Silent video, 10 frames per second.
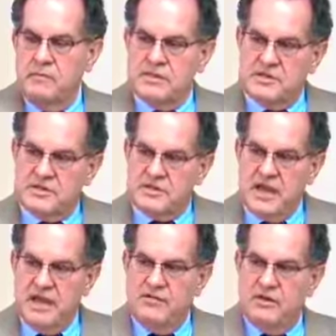Once the
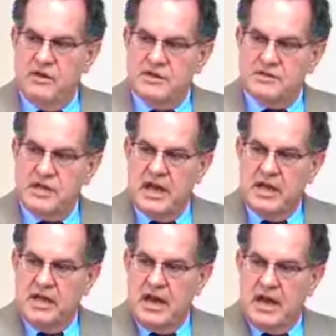Savior has
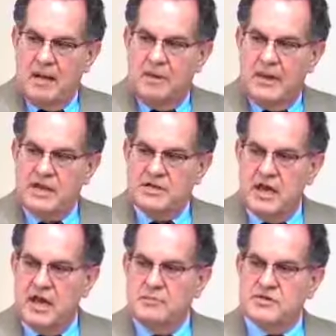taken that
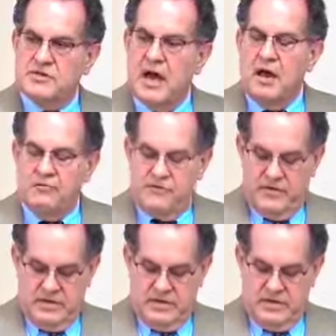obligation on Himself,